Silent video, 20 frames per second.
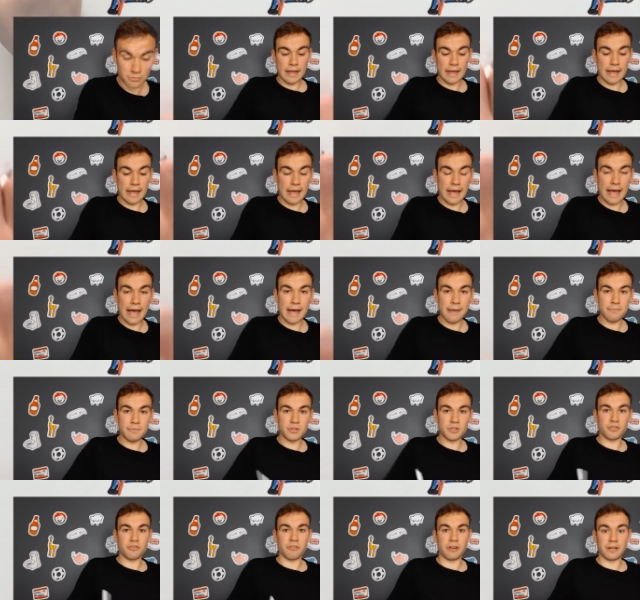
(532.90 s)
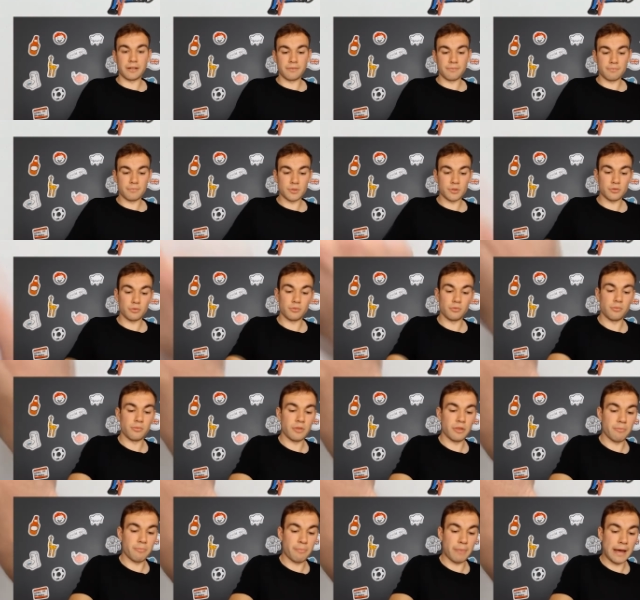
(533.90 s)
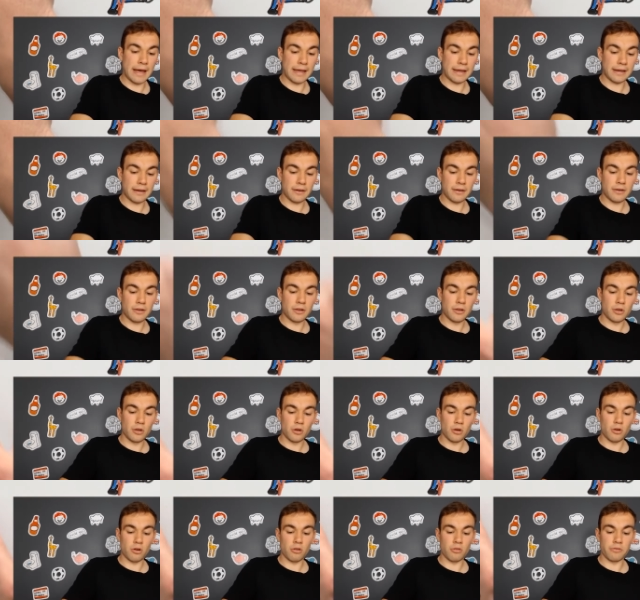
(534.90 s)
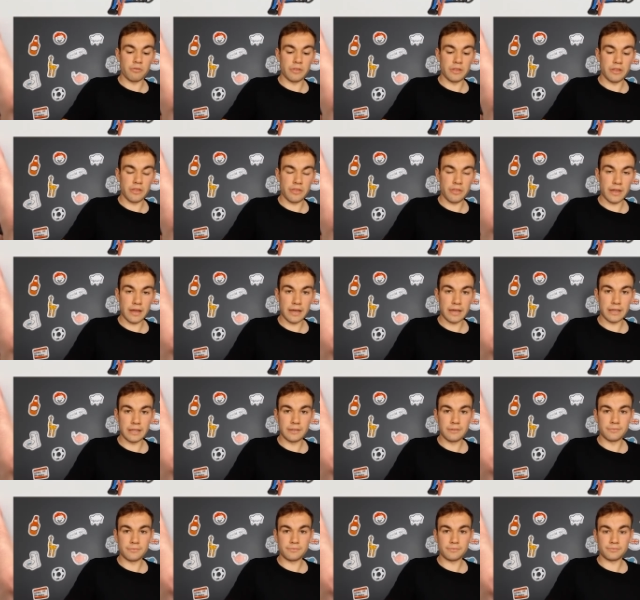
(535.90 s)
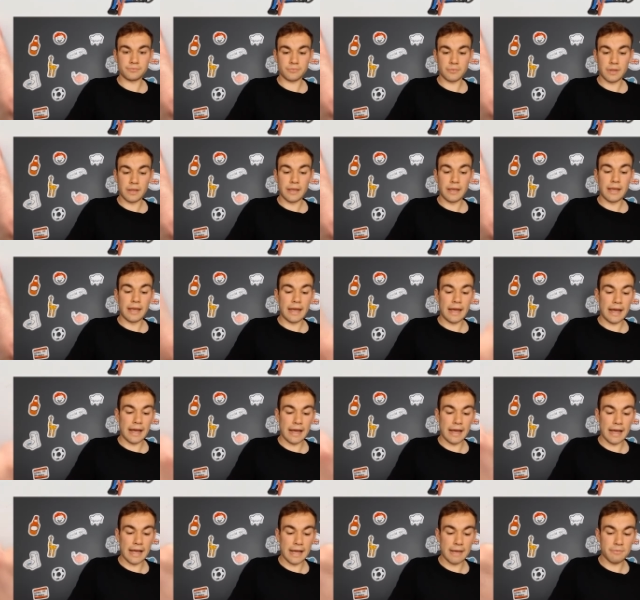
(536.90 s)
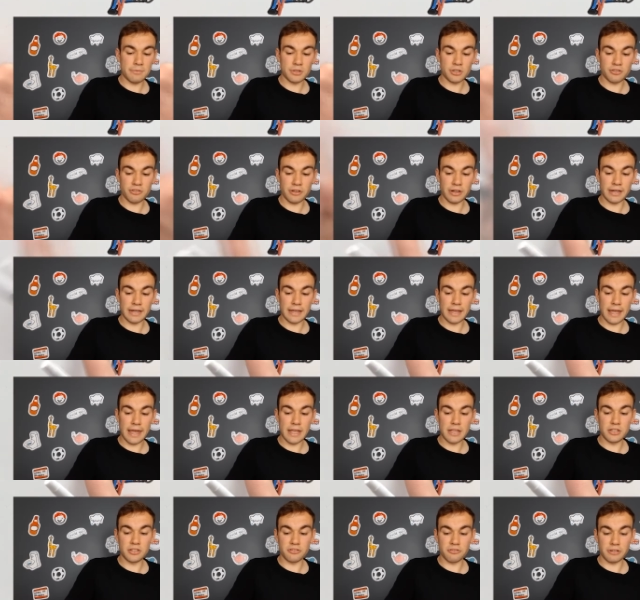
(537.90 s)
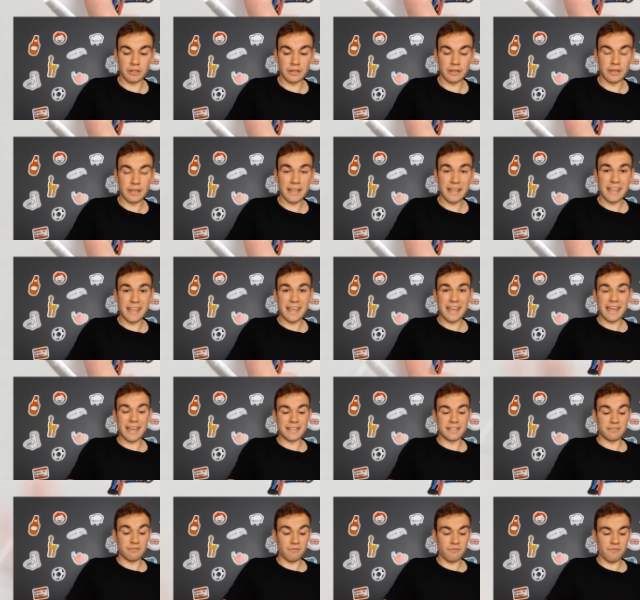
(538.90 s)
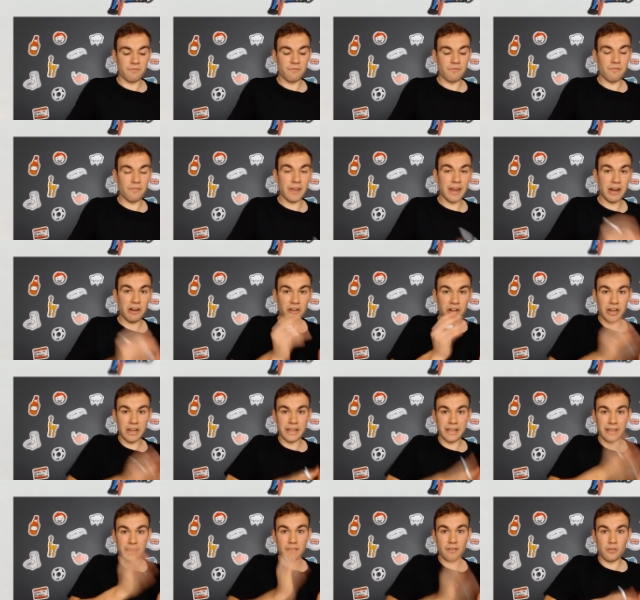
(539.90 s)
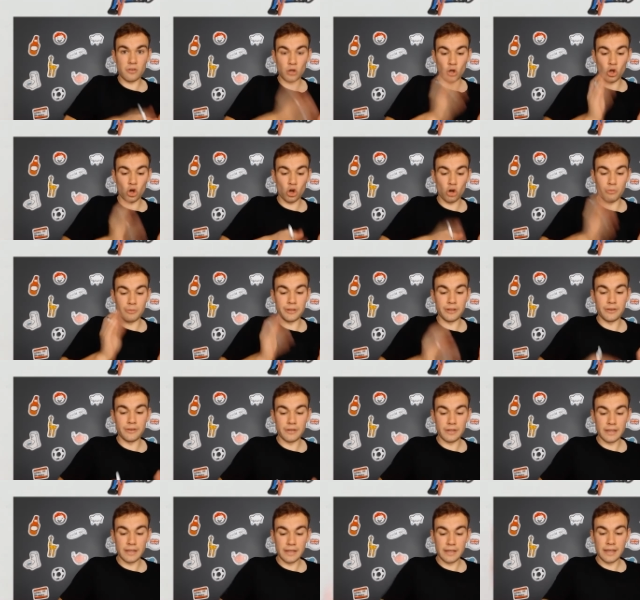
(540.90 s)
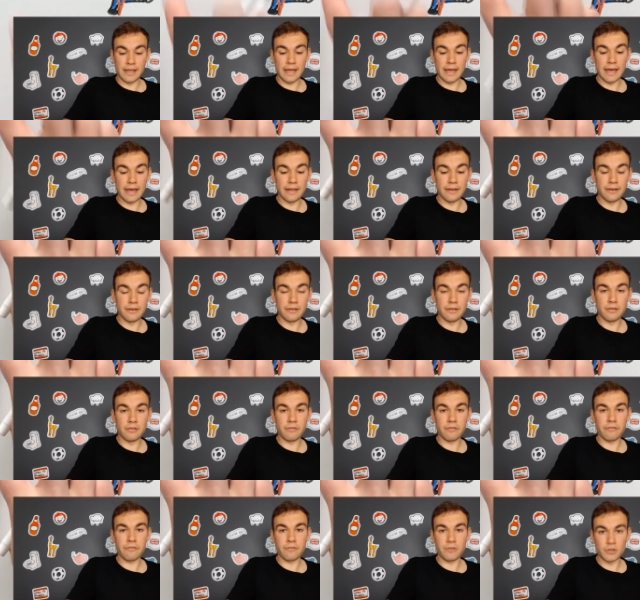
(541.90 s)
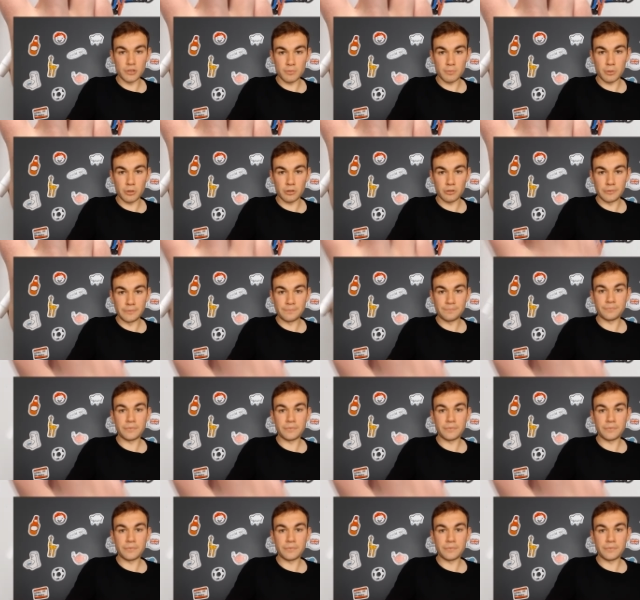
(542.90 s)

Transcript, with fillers: a hamstring, so the back of the thigh, a hamstring injury is very common in football.